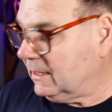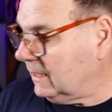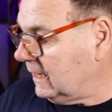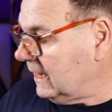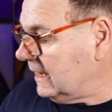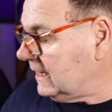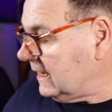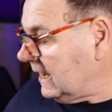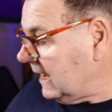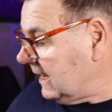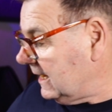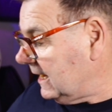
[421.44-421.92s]

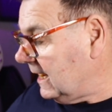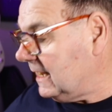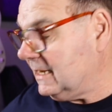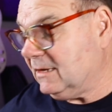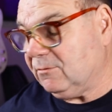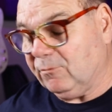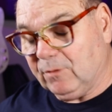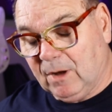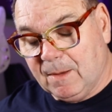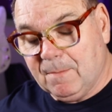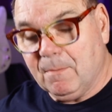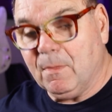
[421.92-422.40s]
it
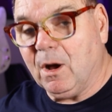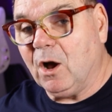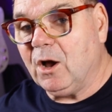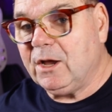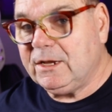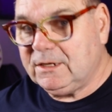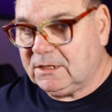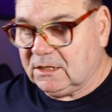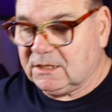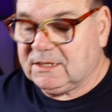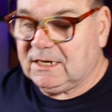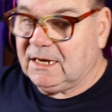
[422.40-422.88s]

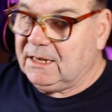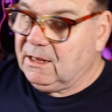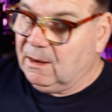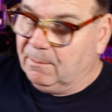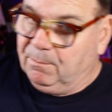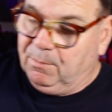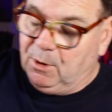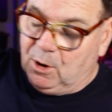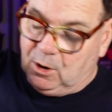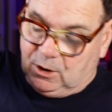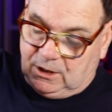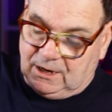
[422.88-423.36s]
reminds us in the
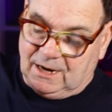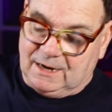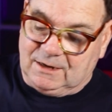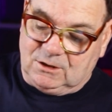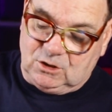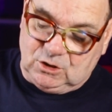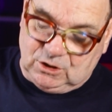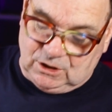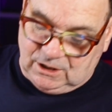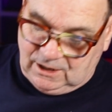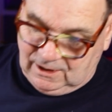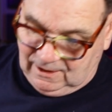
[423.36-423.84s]
book,
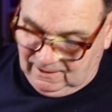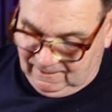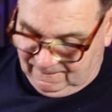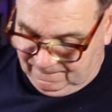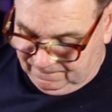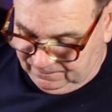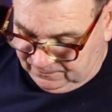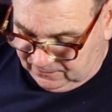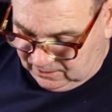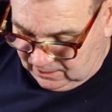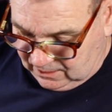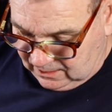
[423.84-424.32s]
actually,
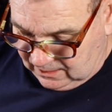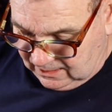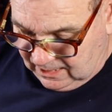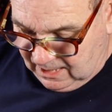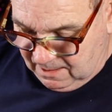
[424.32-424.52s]
that